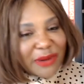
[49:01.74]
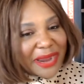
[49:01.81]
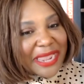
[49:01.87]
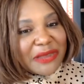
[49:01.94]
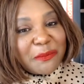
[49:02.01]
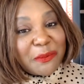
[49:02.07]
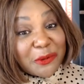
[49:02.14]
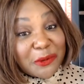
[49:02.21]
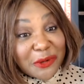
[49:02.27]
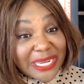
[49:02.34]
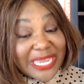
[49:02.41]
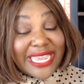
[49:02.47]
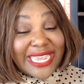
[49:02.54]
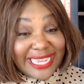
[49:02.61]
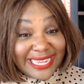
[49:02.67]
Grand
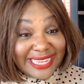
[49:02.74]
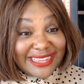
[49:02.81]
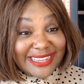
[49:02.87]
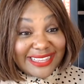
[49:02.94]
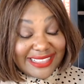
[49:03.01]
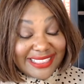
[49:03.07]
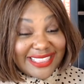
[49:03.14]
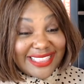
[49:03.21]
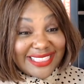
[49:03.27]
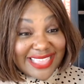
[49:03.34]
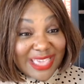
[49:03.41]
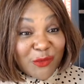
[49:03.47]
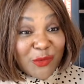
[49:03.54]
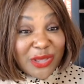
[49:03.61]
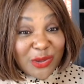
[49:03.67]
Prix
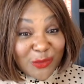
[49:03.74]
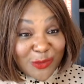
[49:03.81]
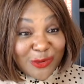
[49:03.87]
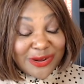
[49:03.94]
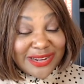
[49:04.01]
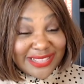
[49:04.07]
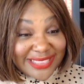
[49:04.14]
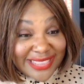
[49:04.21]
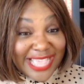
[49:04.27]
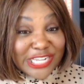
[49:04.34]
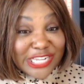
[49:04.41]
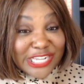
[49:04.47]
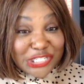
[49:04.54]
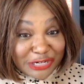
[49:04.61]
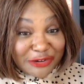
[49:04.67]
that we awarded
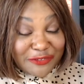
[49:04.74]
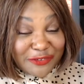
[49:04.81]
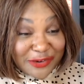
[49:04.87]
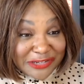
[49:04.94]
last year